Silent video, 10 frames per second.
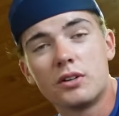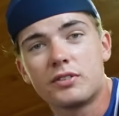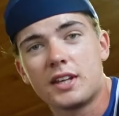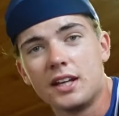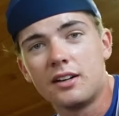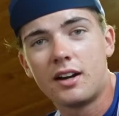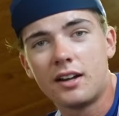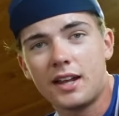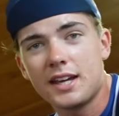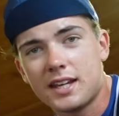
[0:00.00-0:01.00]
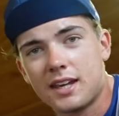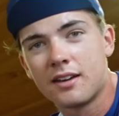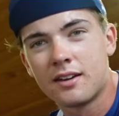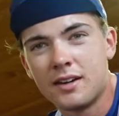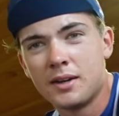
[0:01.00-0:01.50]
of Qinghai Lake,
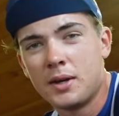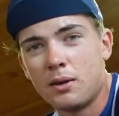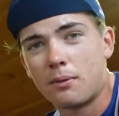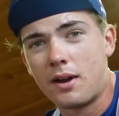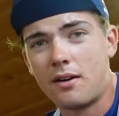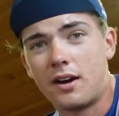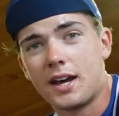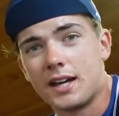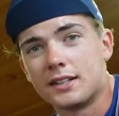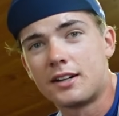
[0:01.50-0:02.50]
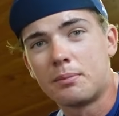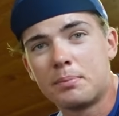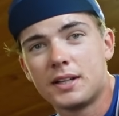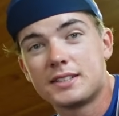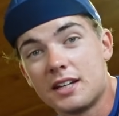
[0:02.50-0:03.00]
where I ended up
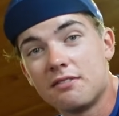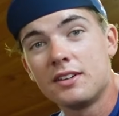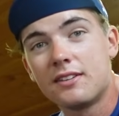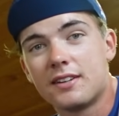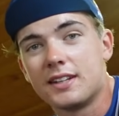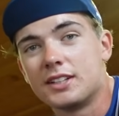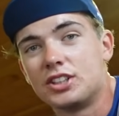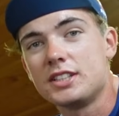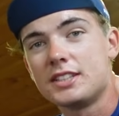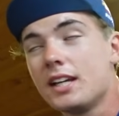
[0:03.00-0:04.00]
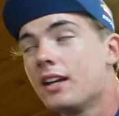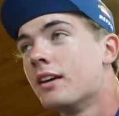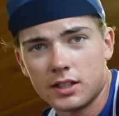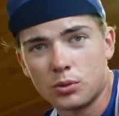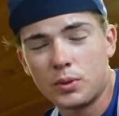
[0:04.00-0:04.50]
7th in the GC.
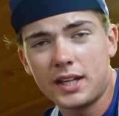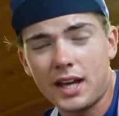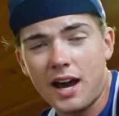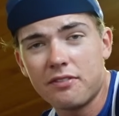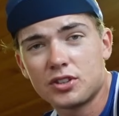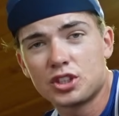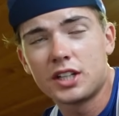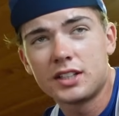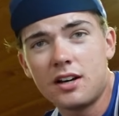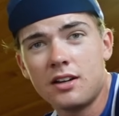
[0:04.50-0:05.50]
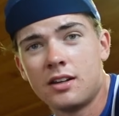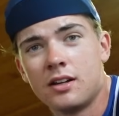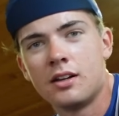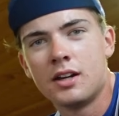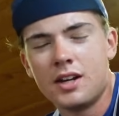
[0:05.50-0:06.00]
The week after China,
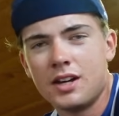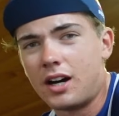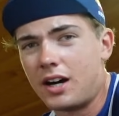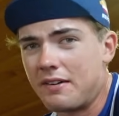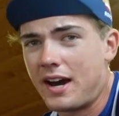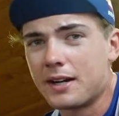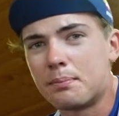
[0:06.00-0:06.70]
I had a